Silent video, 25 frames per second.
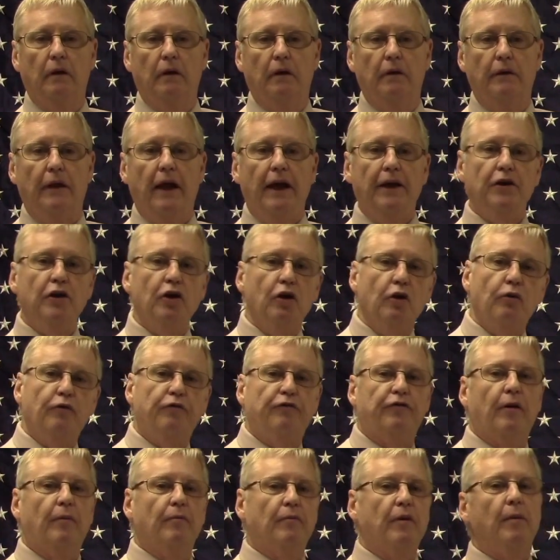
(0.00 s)
They knew
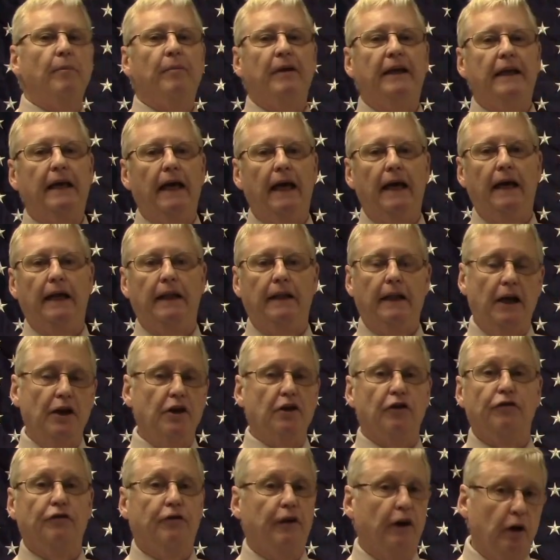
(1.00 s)
from the beginning. They
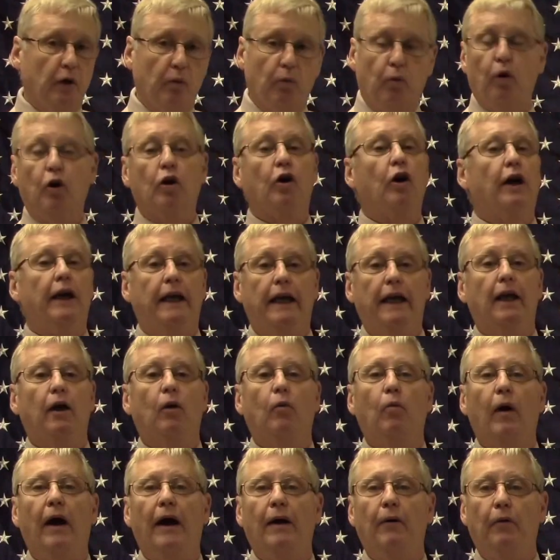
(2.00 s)
just figured we're going to get
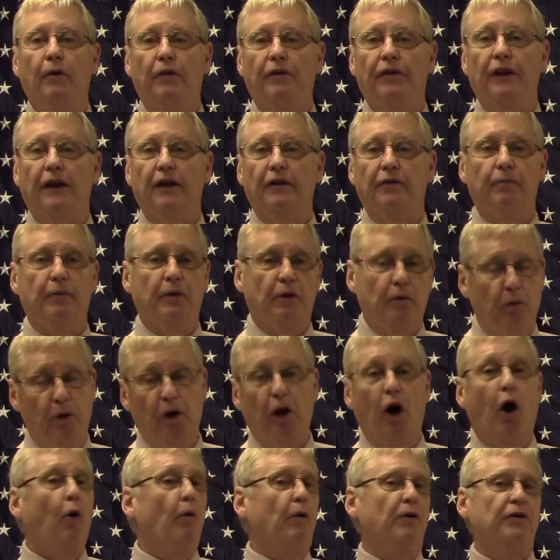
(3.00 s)
away with this because we
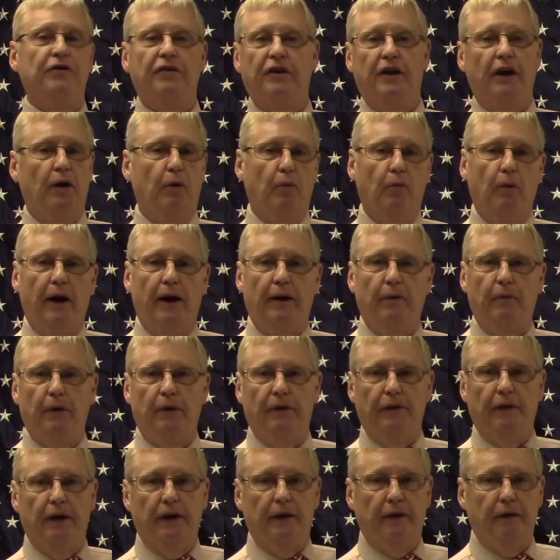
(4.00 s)
always get away
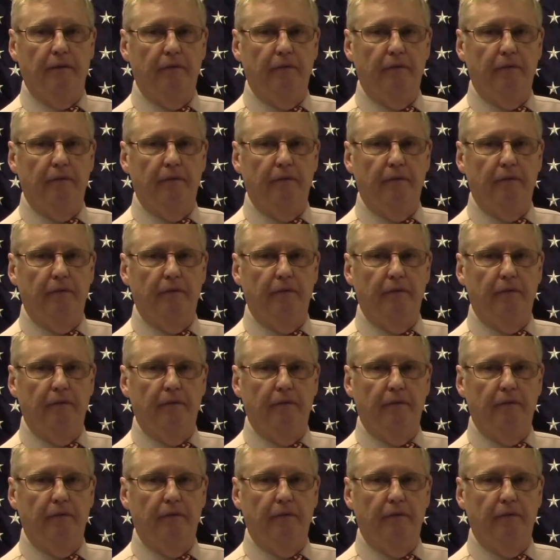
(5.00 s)
with it.